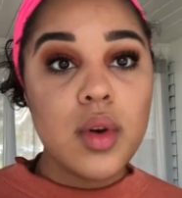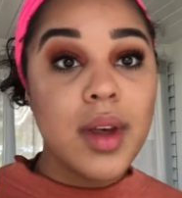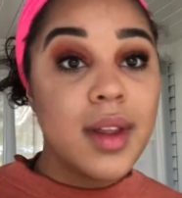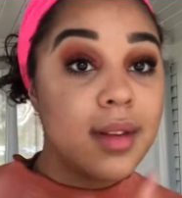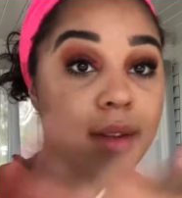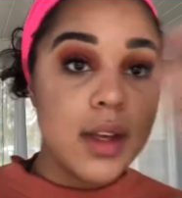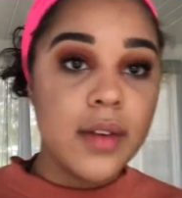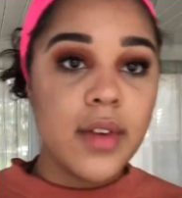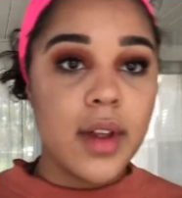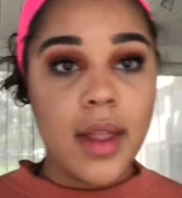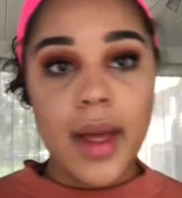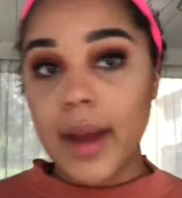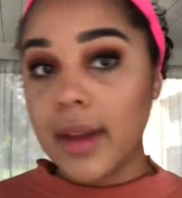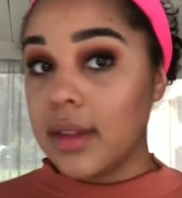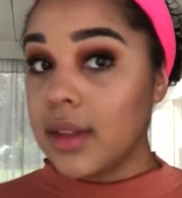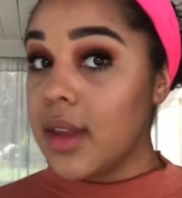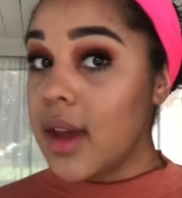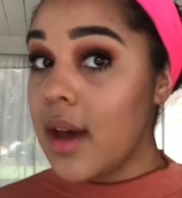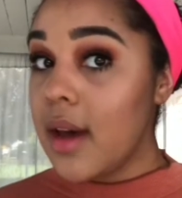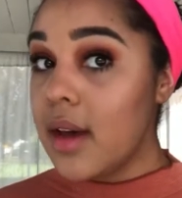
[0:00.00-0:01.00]
can leave it
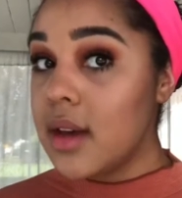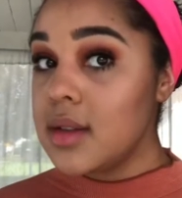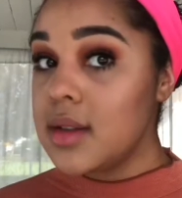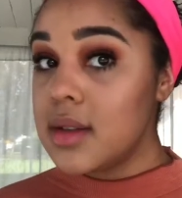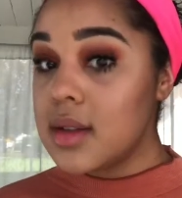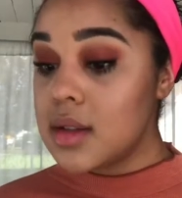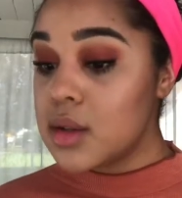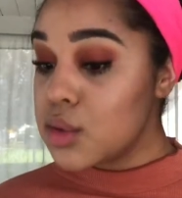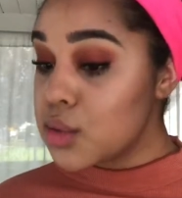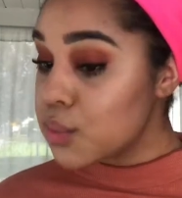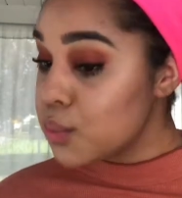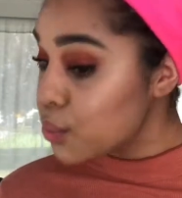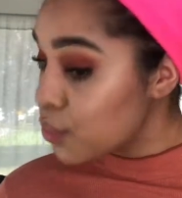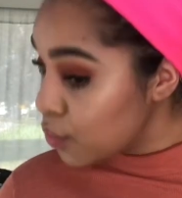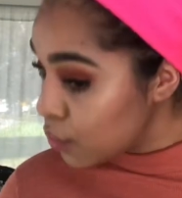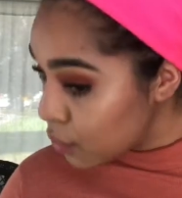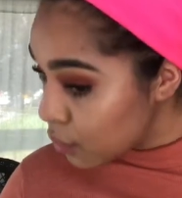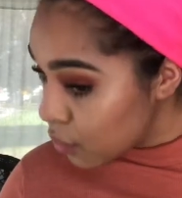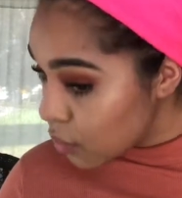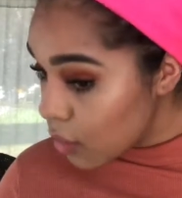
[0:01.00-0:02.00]
like this.
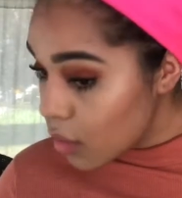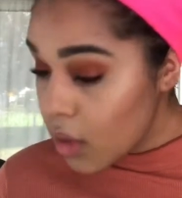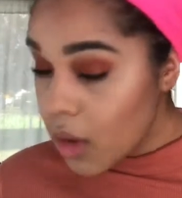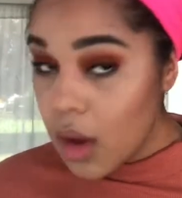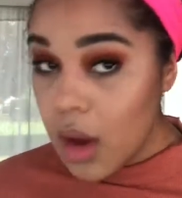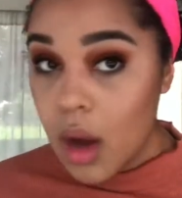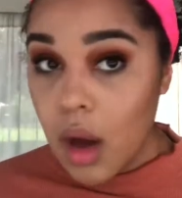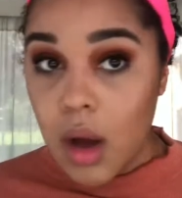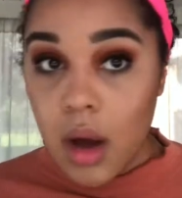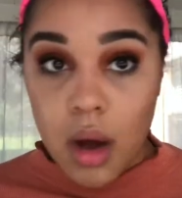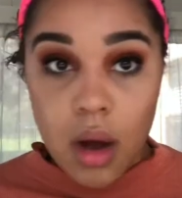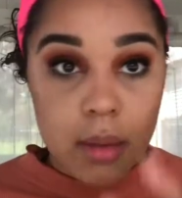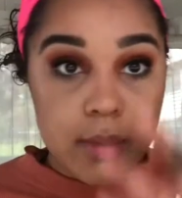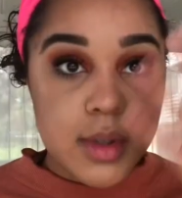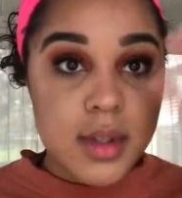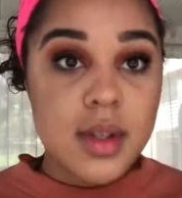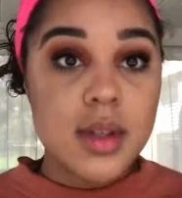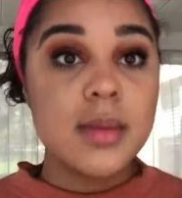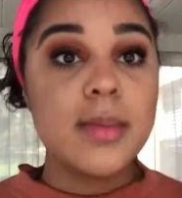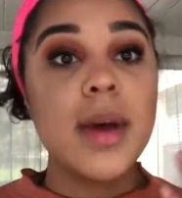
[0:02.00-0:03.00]

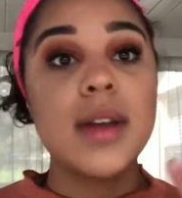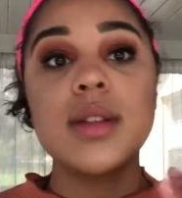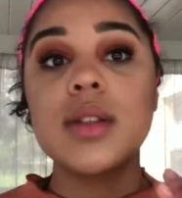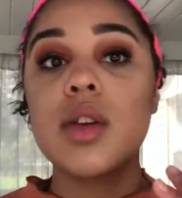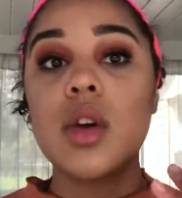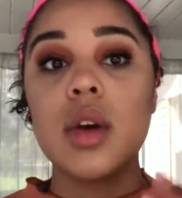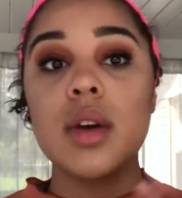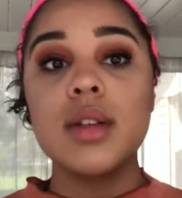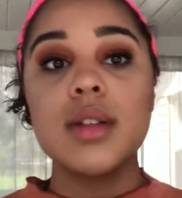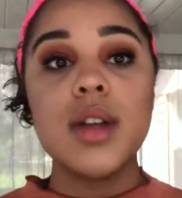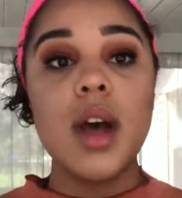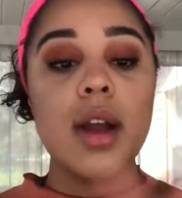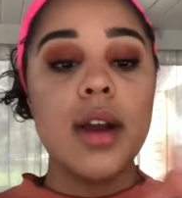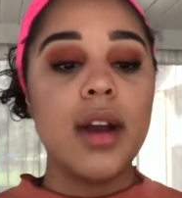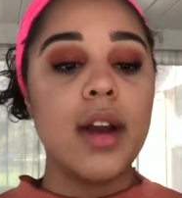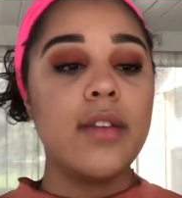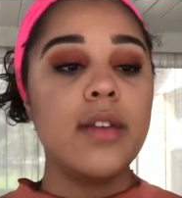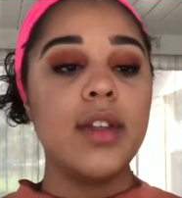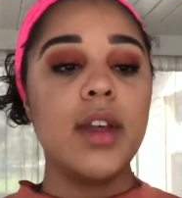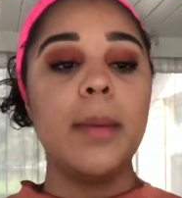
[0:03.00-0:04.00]
This is mascara done
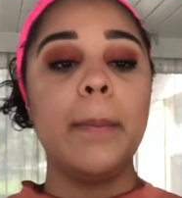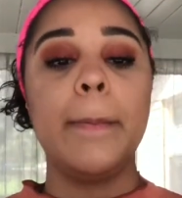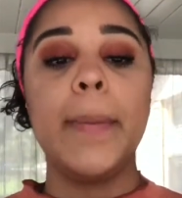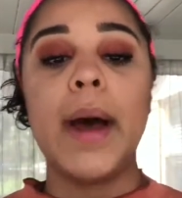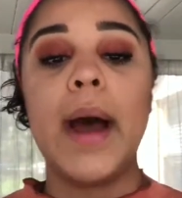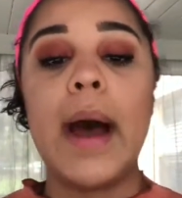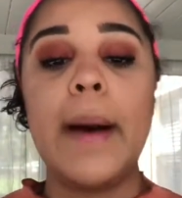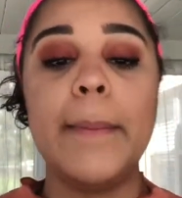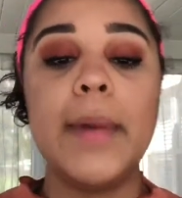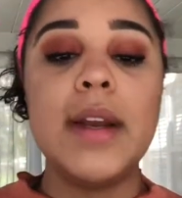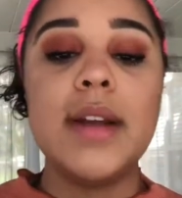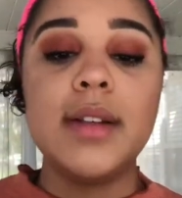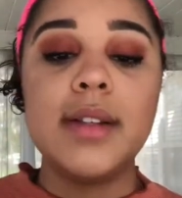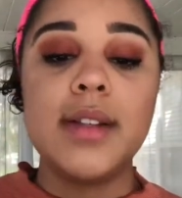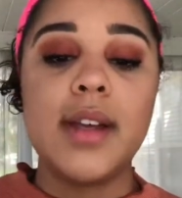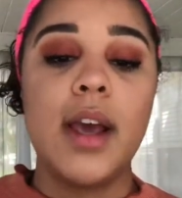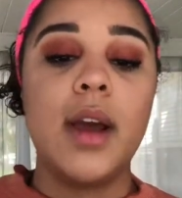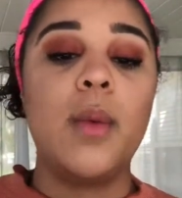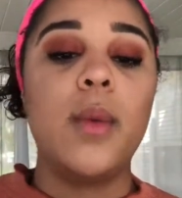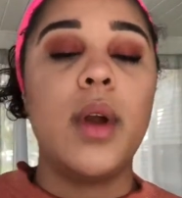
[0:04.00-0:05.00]
and everything, but I'm gonna
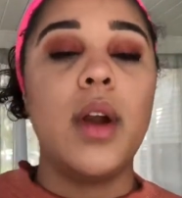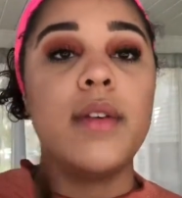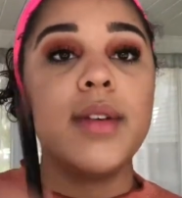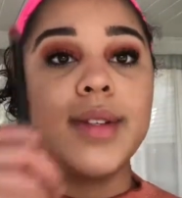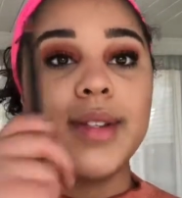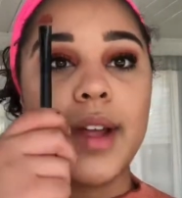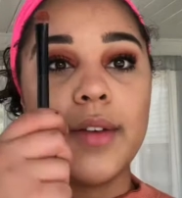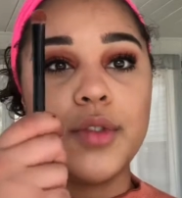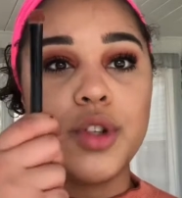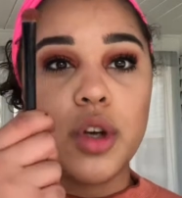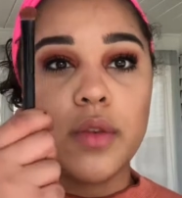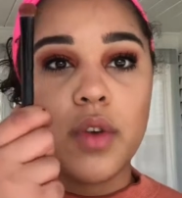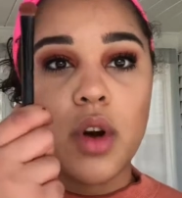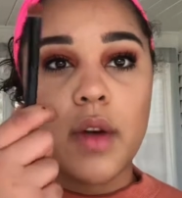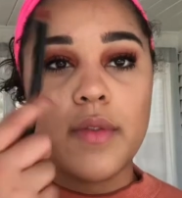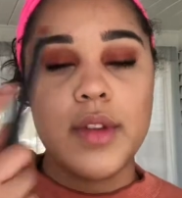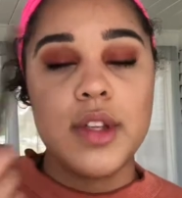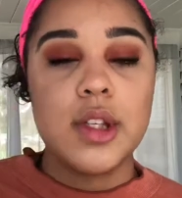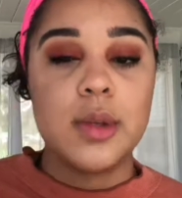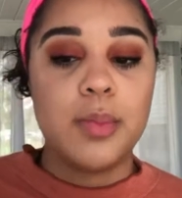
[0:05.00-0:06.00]
take whatever's left over
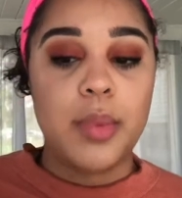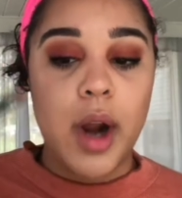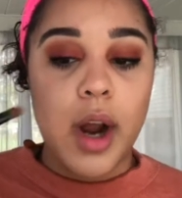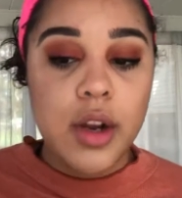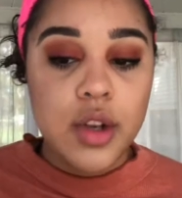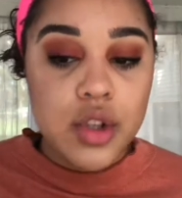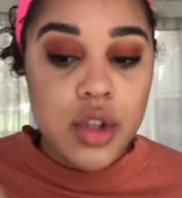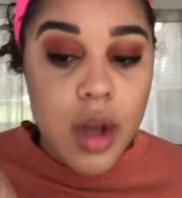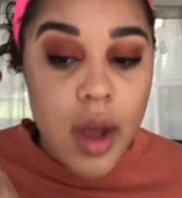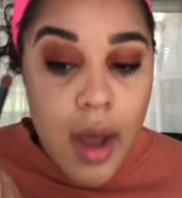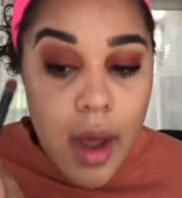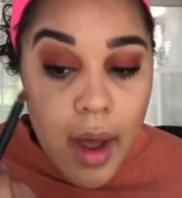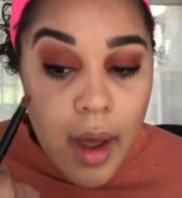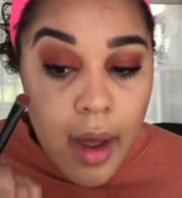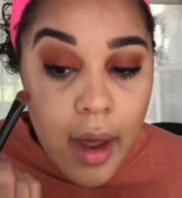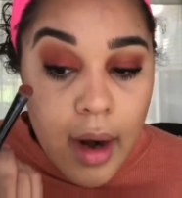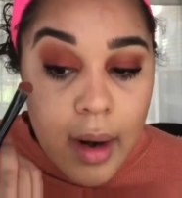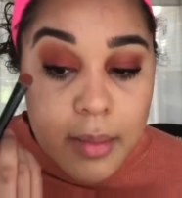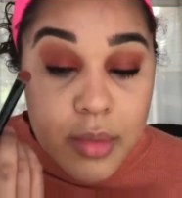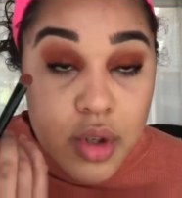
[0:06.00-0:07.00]
on this brush
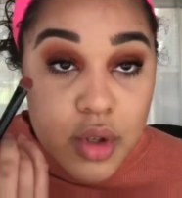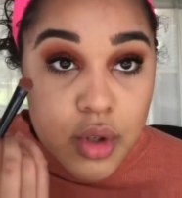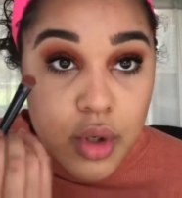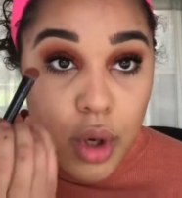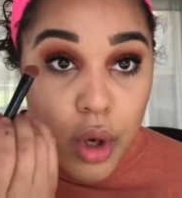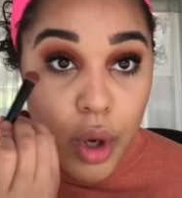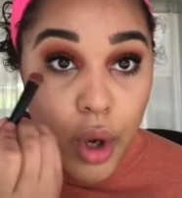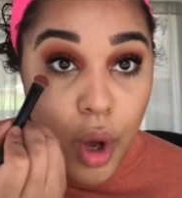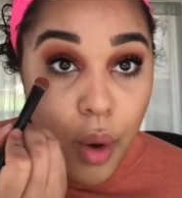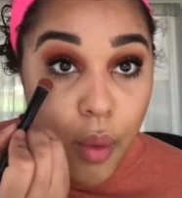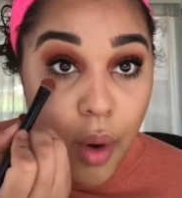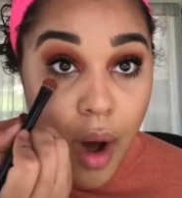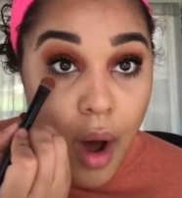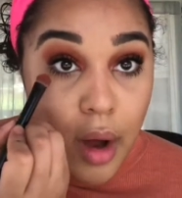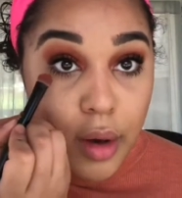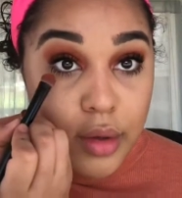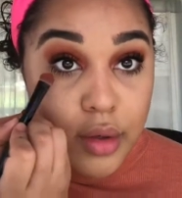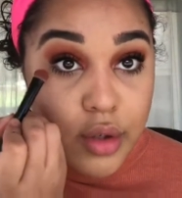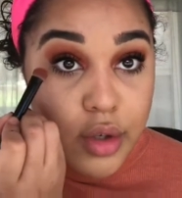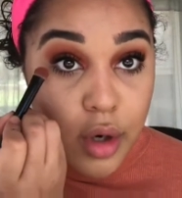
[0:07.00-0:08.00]
and I'm just gonna go
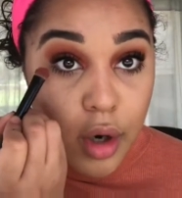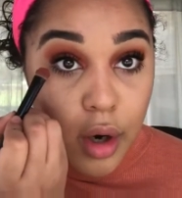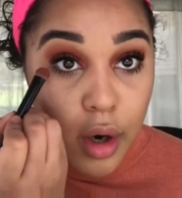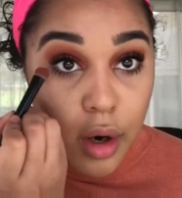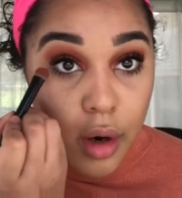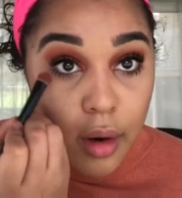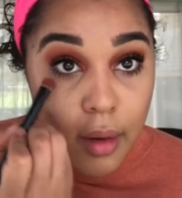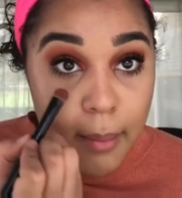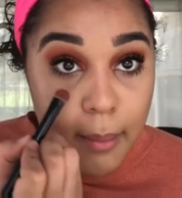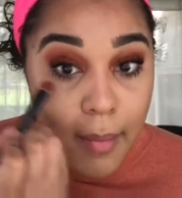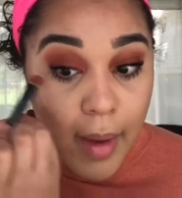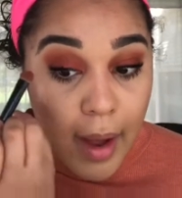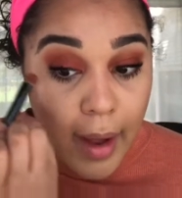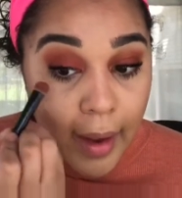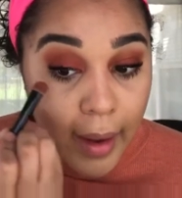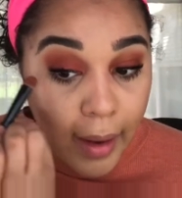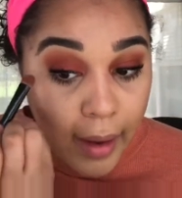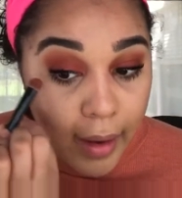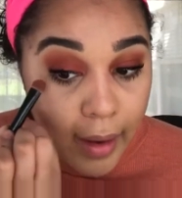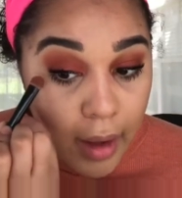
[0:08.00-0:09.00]
under
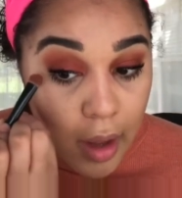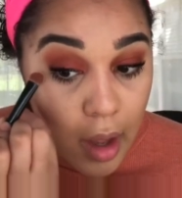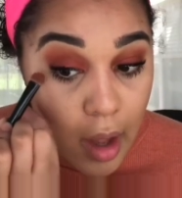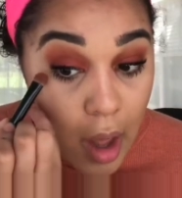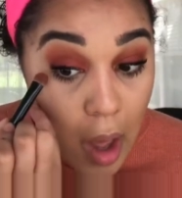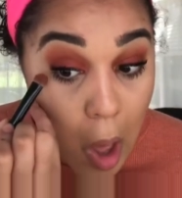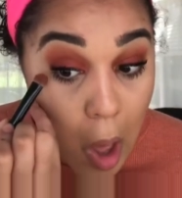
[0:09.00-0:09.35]
my